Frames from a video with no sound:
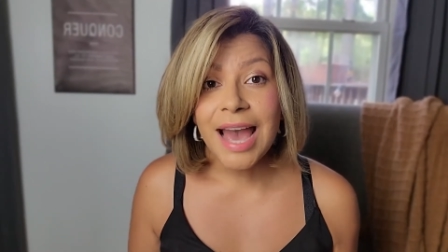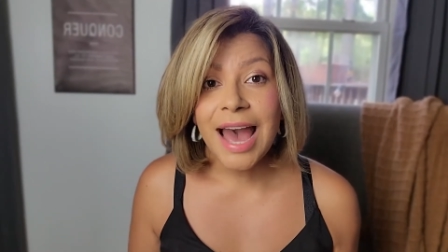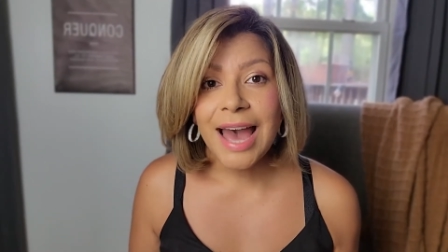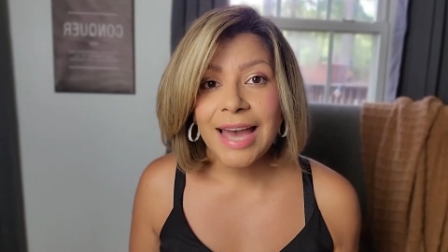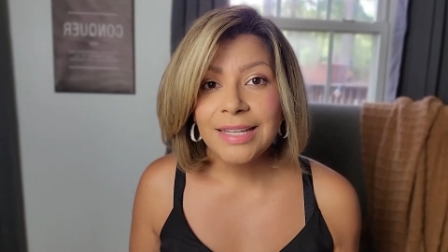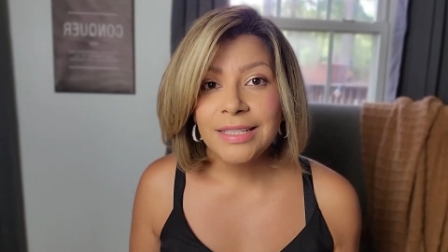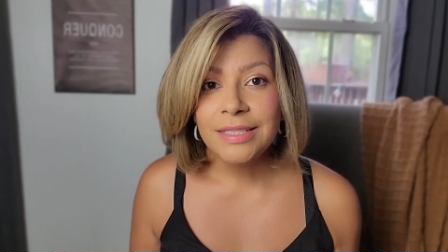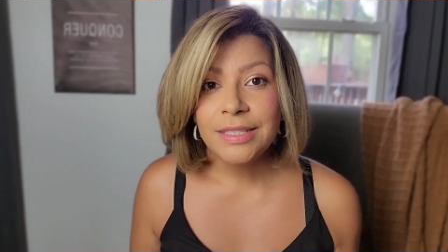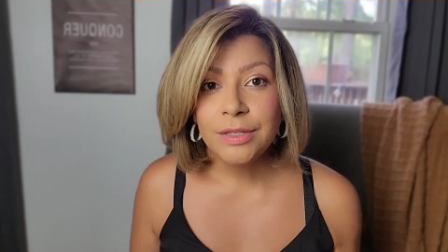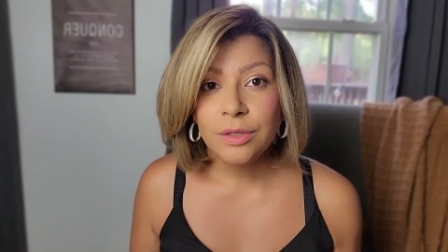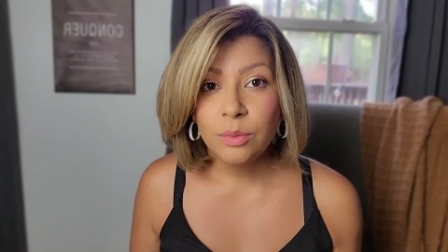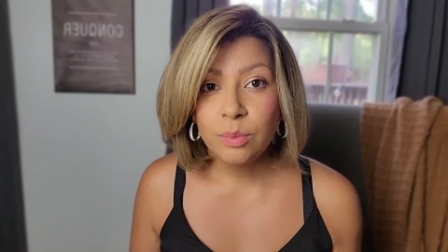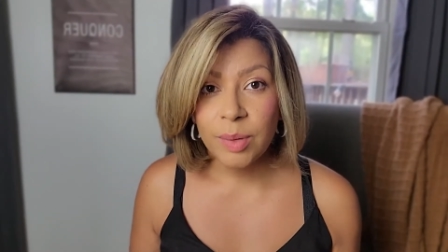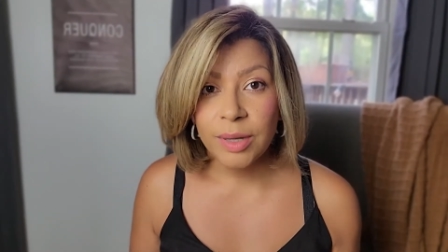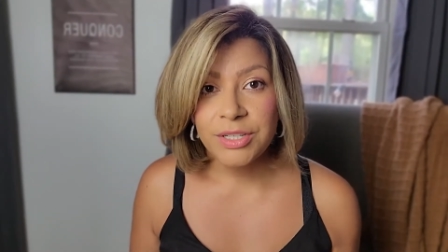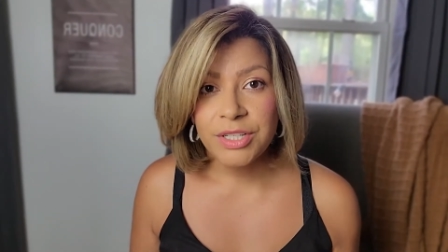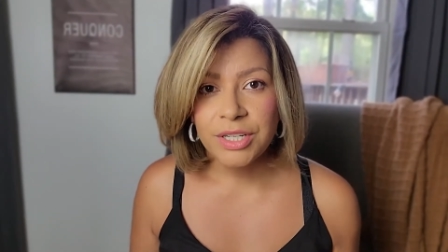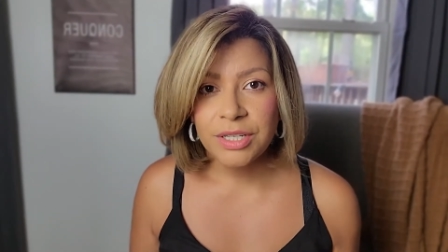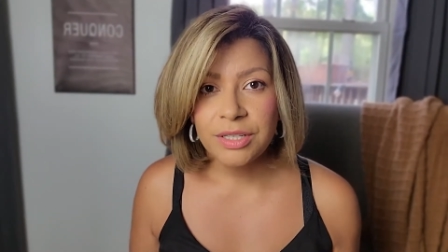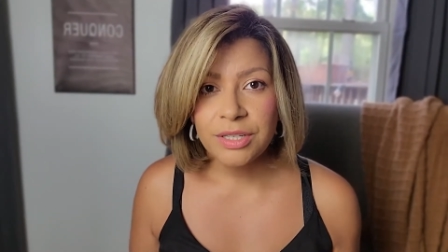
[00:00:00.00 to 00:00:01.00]
ideal
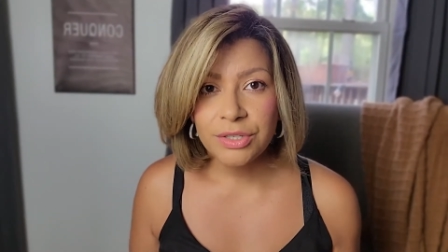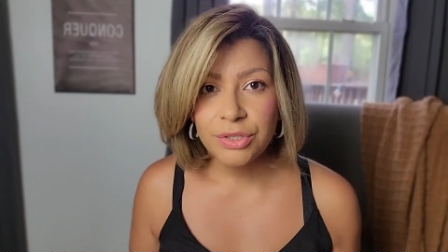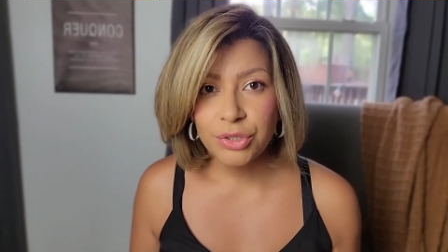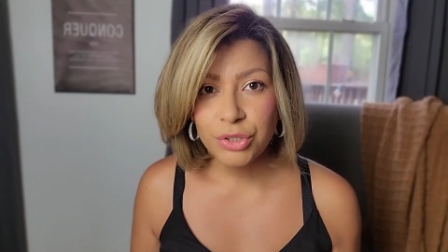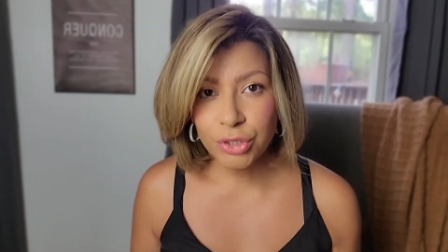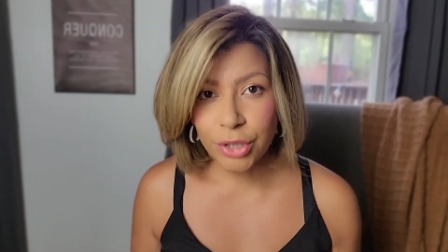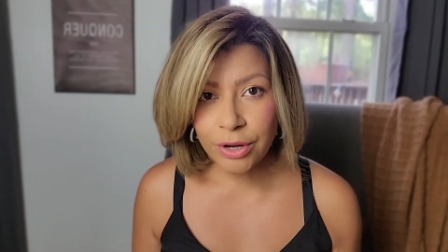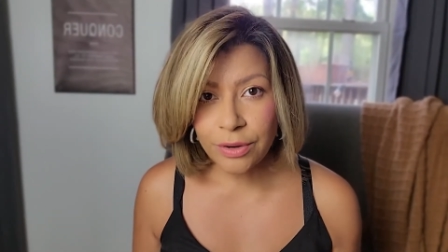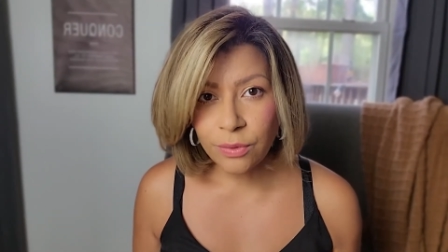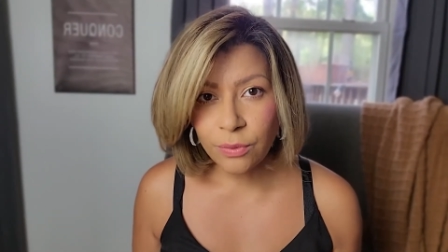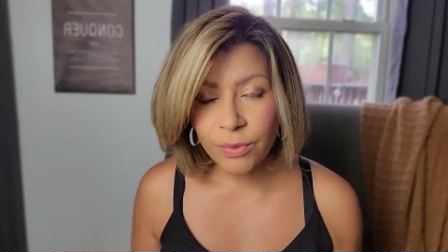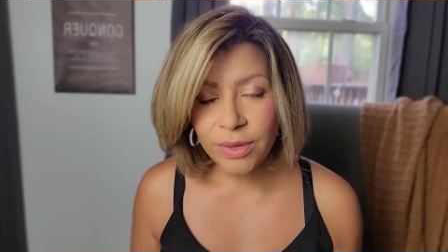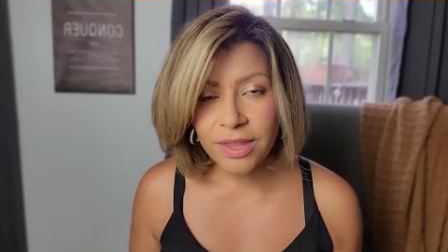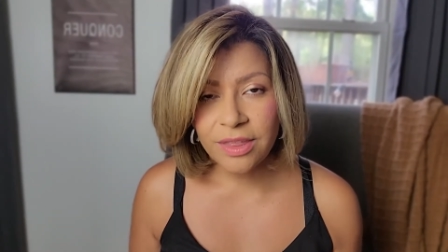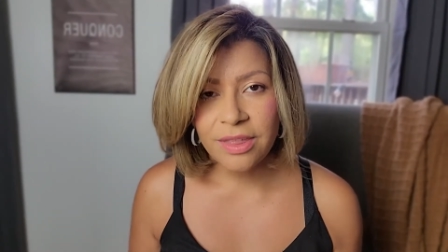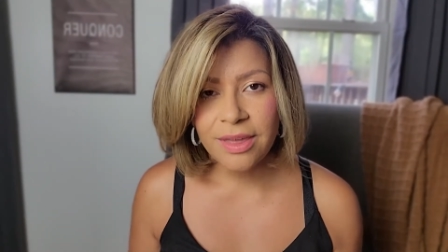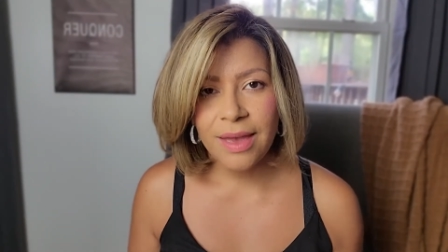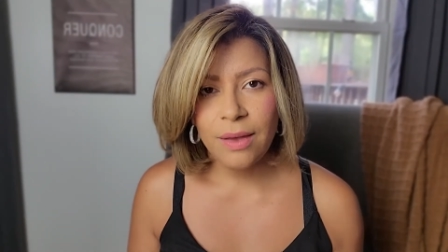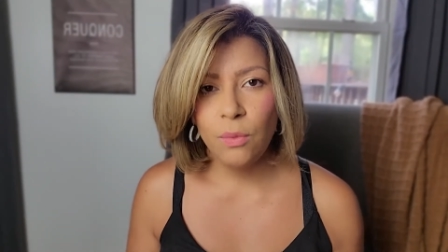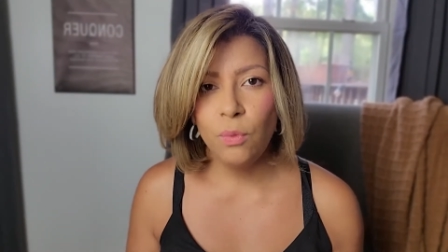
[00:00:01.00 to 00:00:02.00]
budget to start
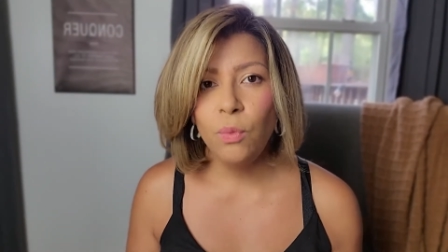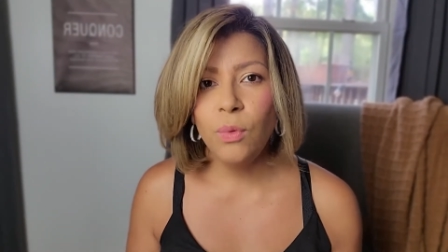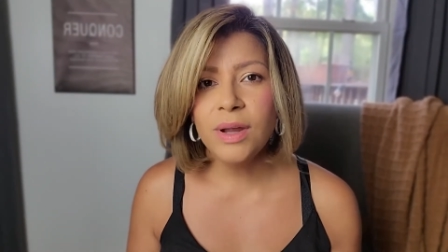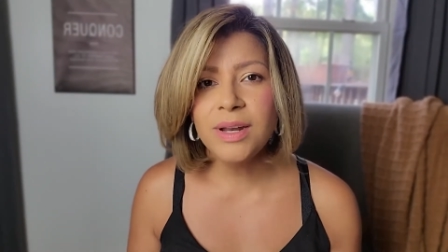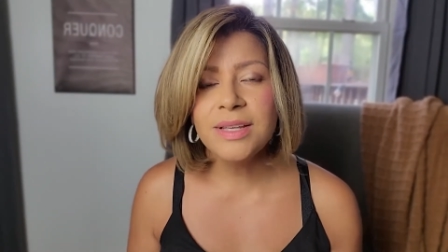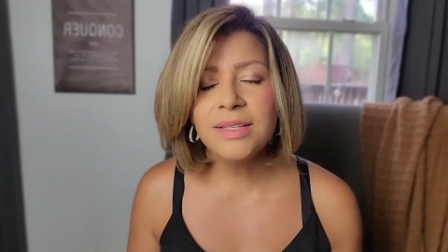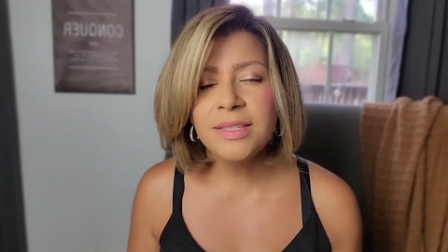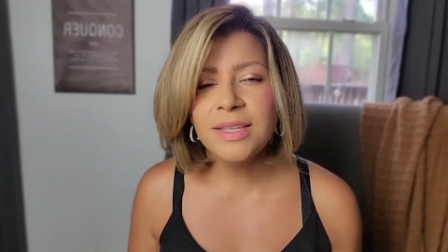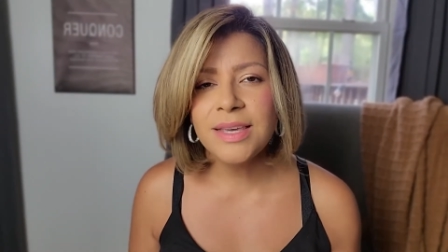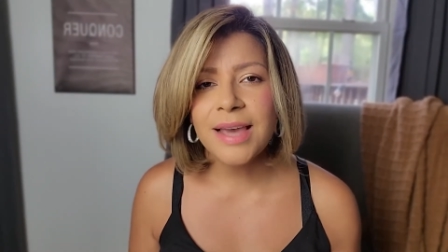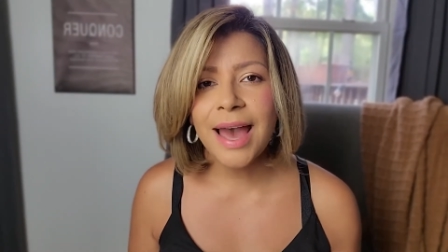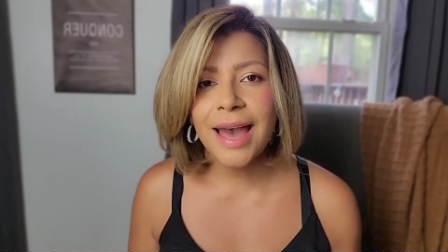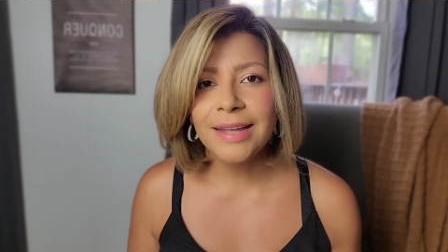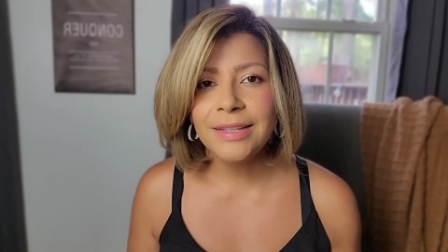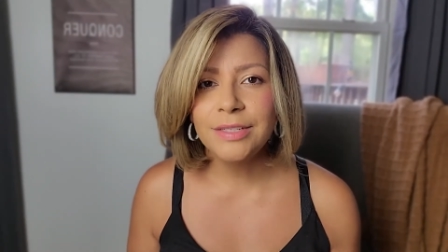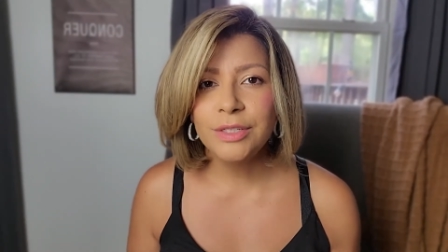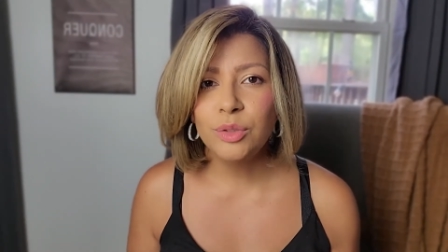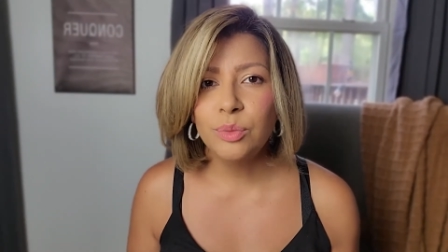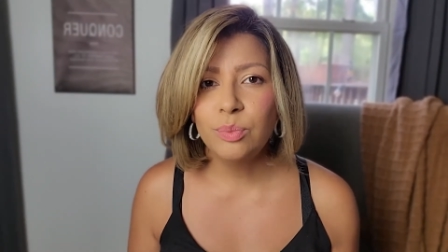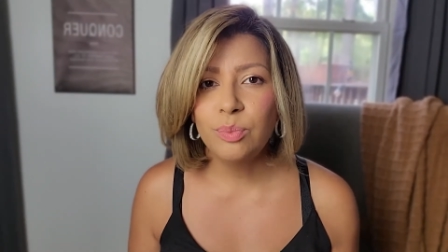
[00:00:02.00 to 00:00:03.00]
with, and what is the
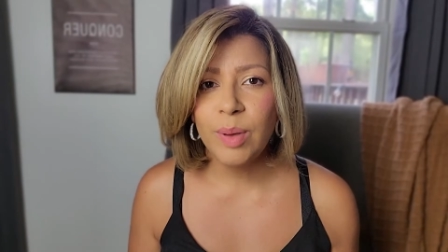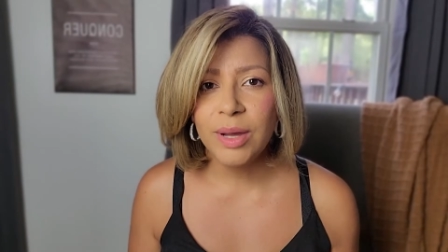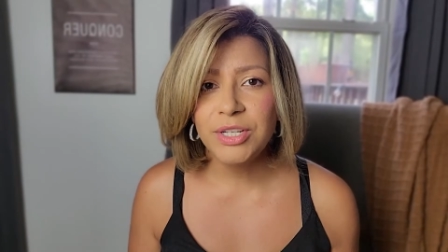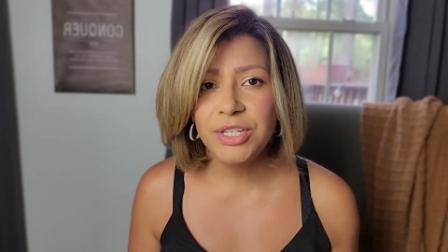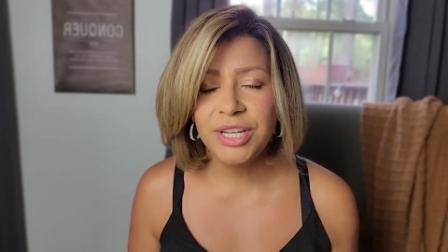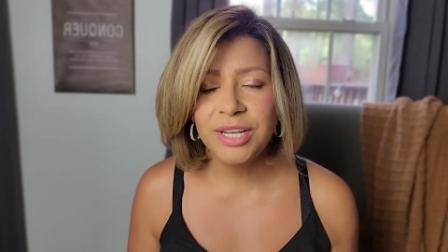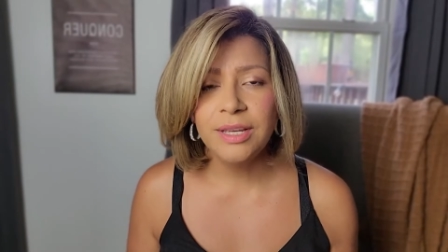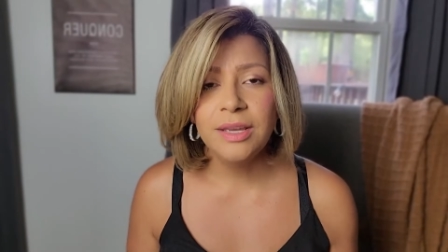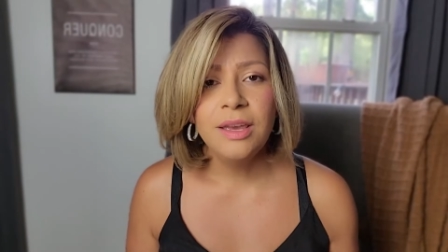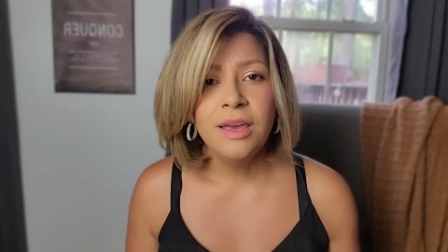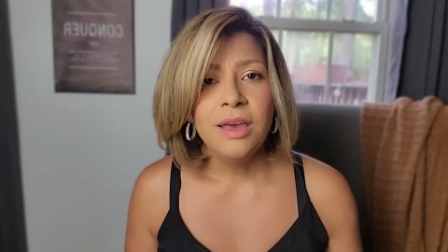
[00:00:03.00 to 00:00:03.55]
ideal budget